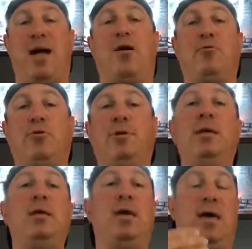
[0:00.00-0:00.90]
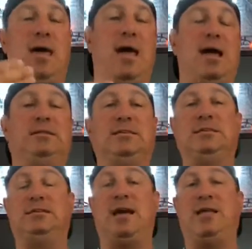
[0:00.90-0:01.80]
powered as
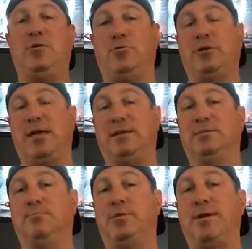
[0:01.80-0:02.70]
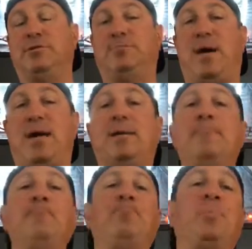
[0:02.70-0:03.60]
Cincinnati, who are getting some players back.
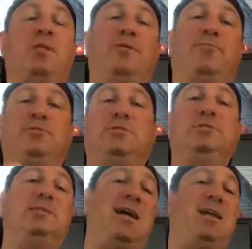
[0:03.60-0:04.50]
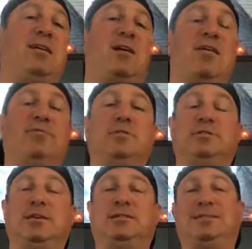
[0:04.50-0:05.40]
Look for Cincinnati to cover the
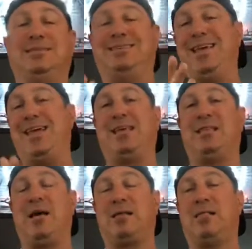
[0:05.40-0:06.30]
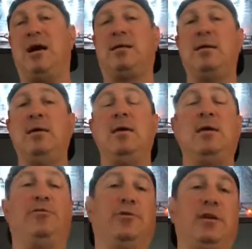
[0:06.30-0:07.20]
6. That's the 8 o'clock block.
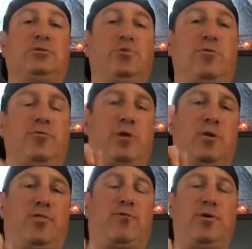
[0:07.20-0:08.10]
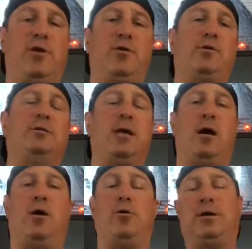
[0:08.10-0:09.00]
Until next week when we go
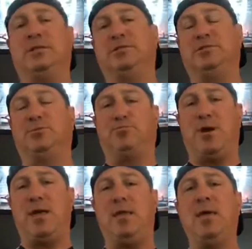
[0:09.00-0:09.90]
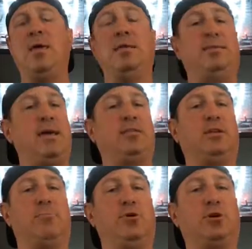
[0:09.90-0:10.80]
3-0 against the spread, take it
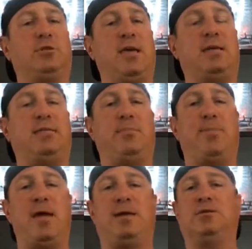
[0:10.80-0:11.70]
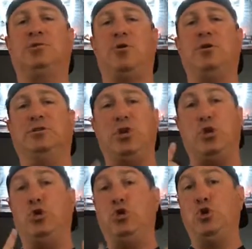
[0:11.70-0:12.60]
to the book, take it to the bank, and as always,
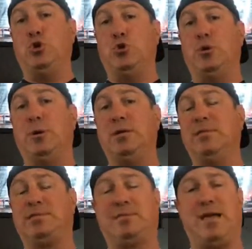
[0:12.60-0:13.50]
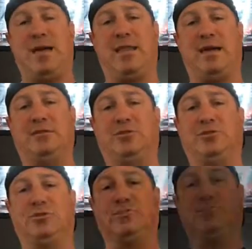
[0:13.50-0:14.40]
you take it
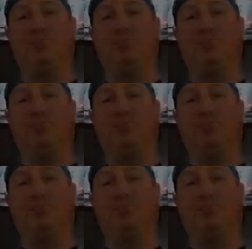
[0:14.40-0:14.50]
ace.